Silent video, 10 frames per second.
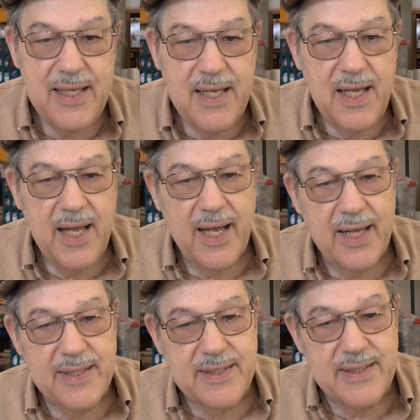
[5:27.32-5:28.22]

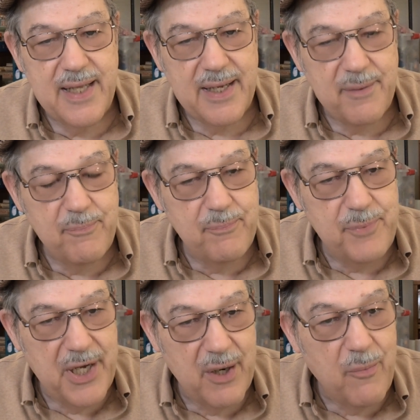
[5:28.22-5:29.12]
and they
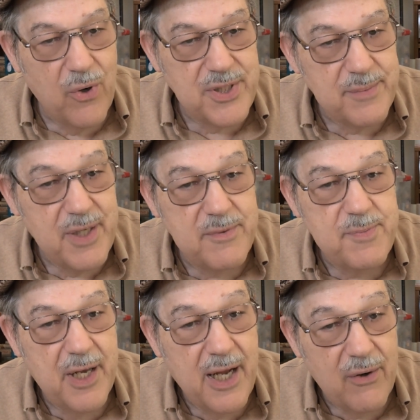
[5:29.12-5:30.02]
care more sometimes
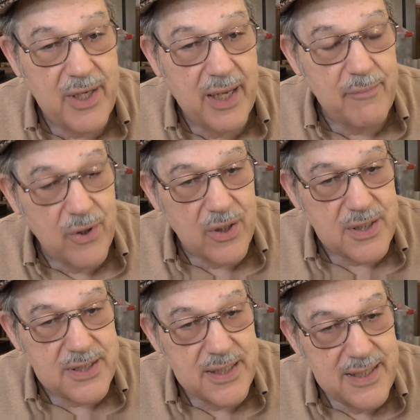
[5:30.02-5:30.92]
about how a game
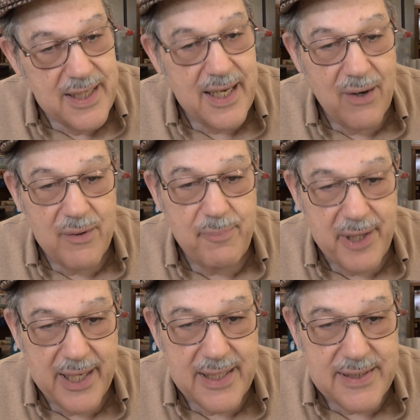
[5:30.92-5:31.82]
looks than how it
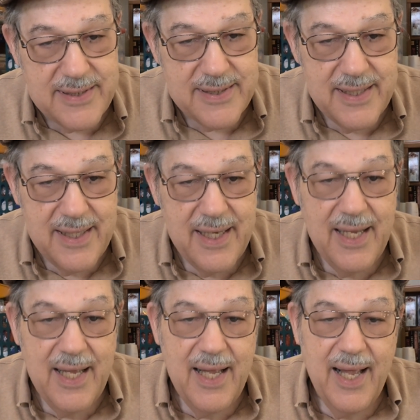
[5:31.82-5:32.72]
plays.
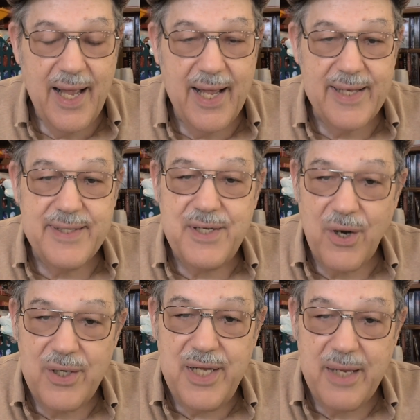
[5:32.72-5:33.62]
And
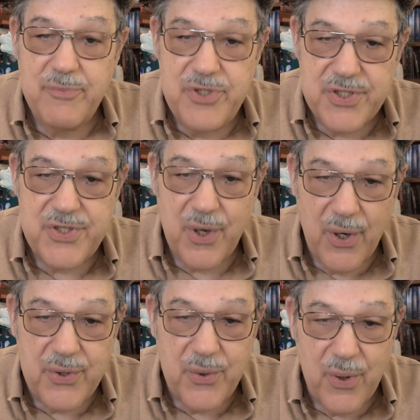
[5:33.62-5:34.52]
card games just
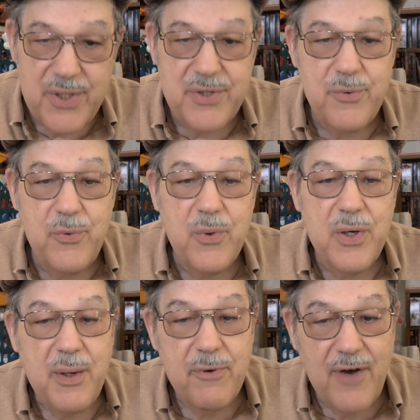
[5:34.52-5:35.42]
aren't going to
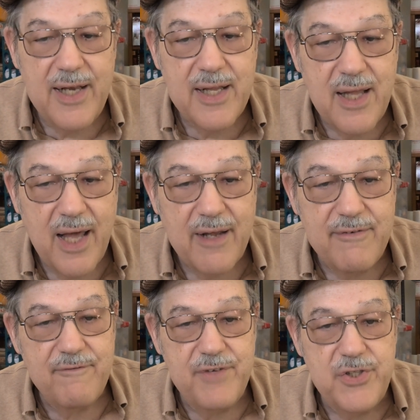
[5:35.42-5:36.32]
provide
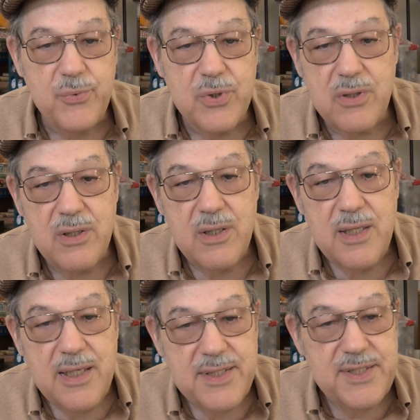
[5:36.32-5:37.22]
visual
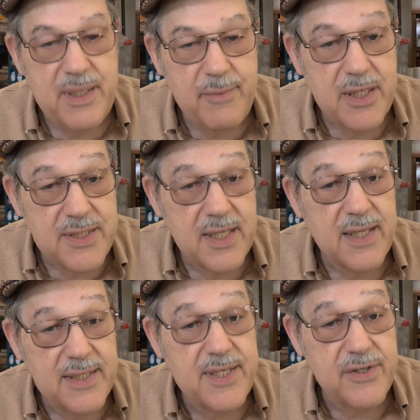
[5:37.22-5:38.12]
stimulus unless
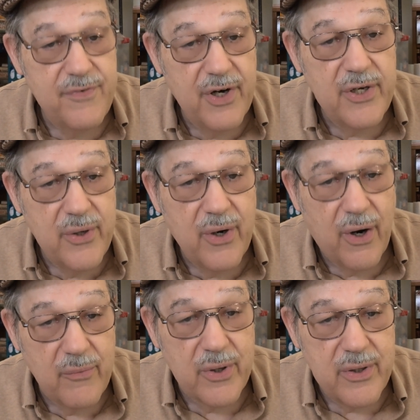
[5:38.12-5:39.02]
there's very good artwork.